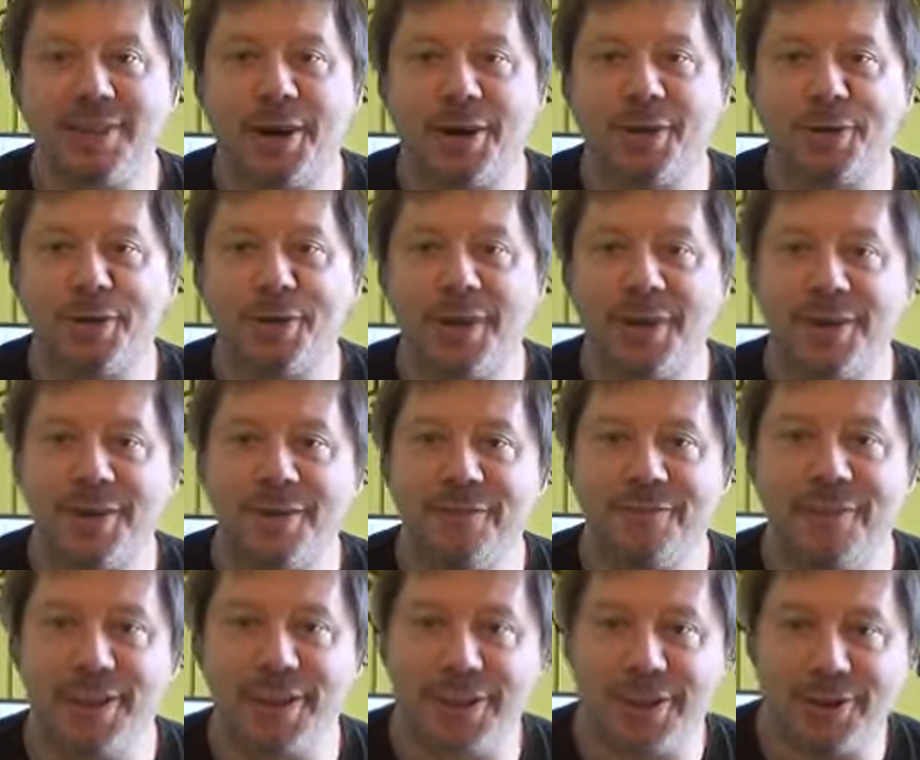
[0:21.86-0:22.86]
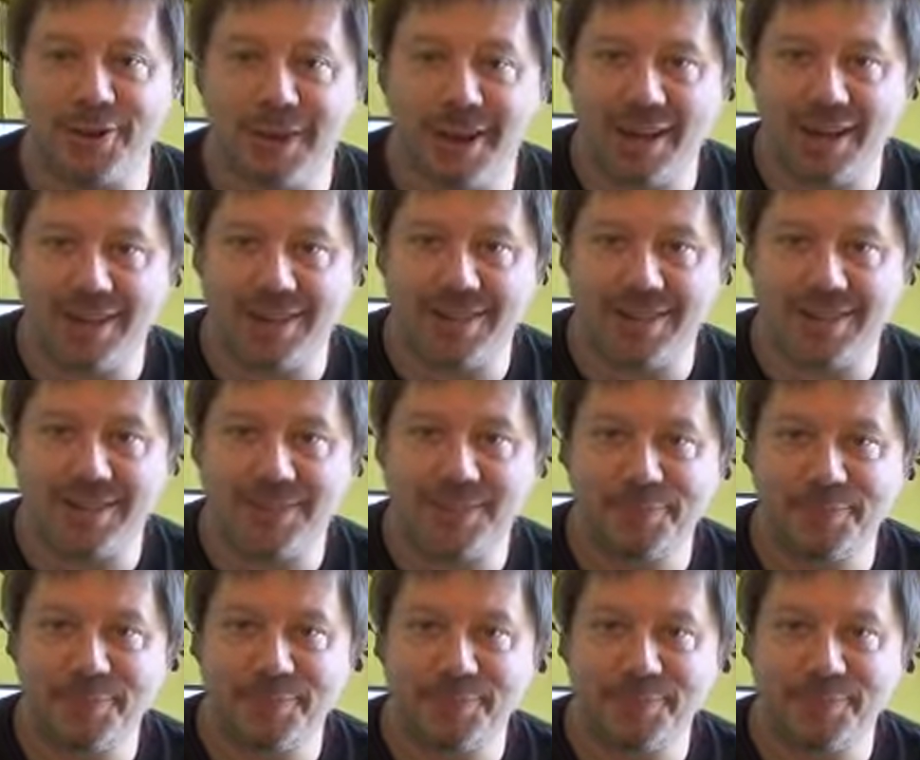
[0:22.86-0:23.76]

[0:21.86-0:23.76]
Gold videocast.